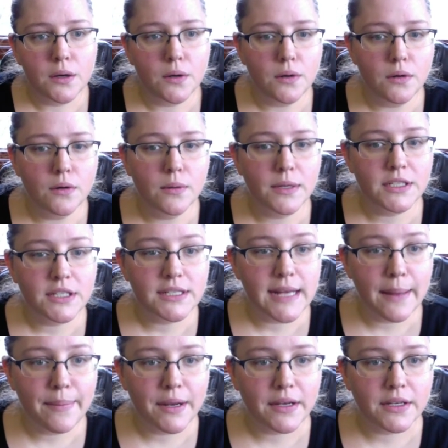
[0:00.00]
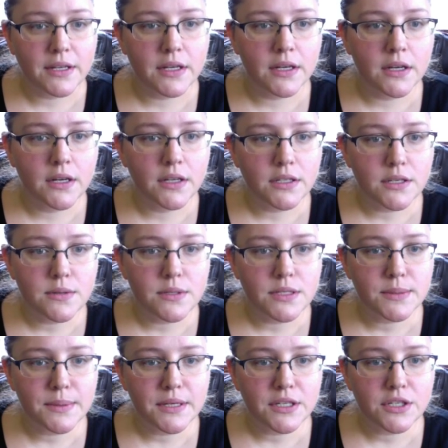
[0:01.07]
oh, what just happened? Don't
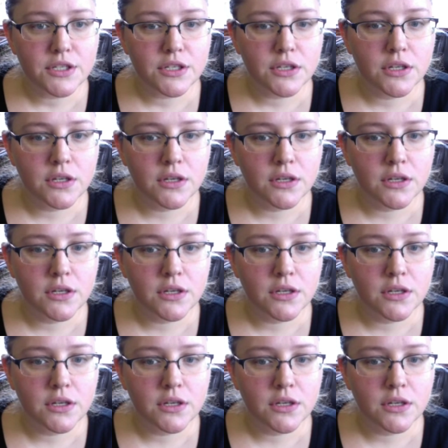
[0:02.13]
switch.